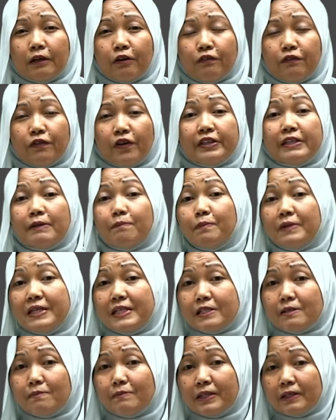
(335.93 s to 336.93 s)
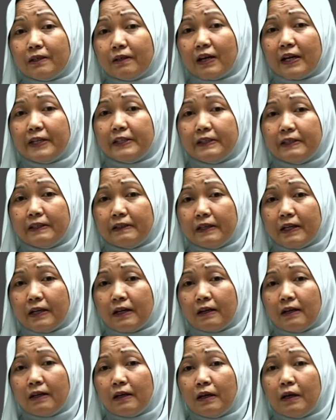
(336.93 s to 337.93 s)
For the placement
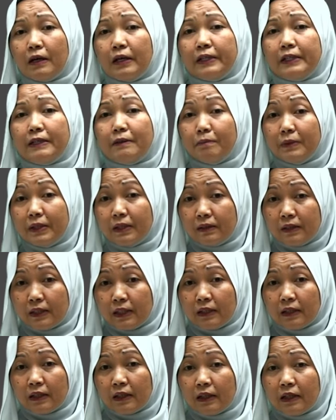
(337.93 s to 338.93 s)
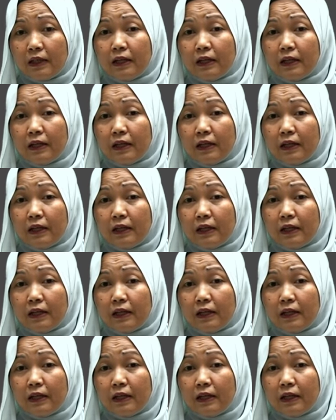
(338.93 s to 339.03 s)
criteria, the building,